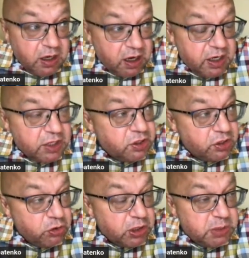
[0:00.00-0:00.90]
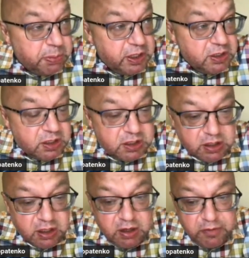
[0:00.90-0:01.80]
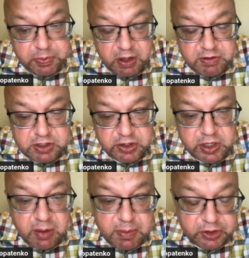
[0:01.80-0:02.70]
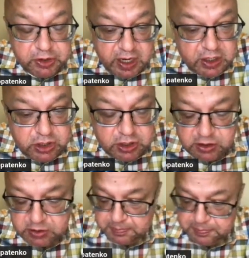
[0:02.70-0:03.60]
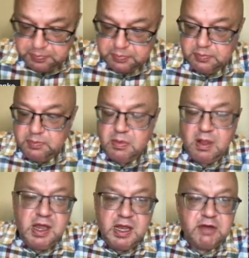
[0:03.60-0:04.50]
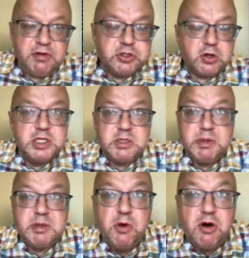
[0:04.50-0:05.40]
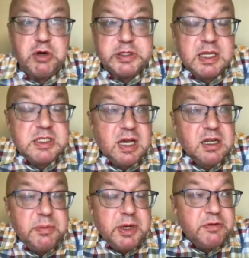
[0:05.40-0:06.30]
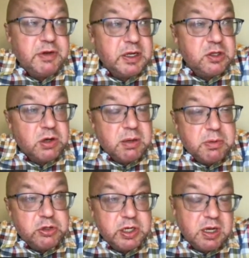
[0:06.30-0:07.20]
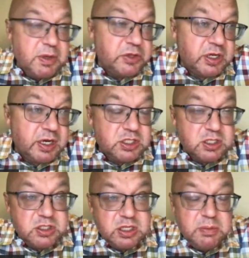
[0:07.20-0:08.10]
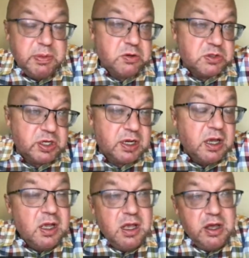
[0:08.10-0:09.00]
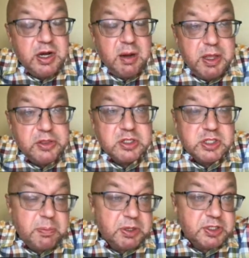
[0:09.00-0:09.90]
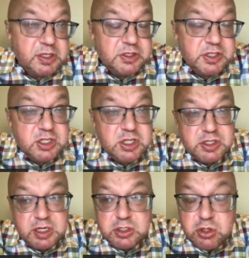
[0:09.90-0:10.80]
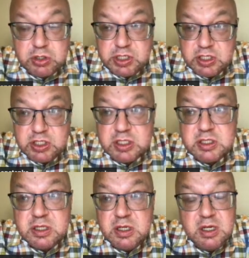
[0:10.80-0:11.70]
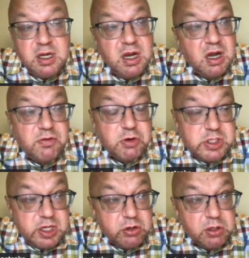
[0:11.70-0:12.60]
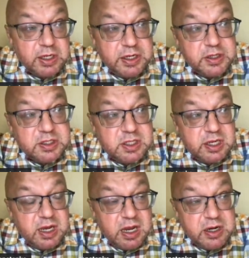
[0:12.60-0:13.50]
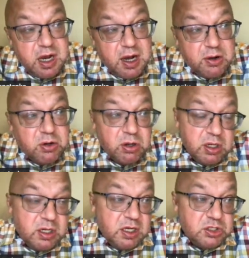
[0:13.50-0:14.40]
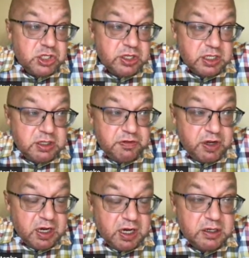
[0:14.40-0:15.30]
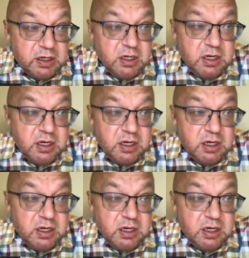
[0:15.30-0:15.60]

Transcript: creating new experiences within recommender agents. And I will talk a little bit more what exactly mean when I talk about recommender agents, right? Because there are recommenders, there are personalizations, there are search engines, what's their role in industry, and how generative AI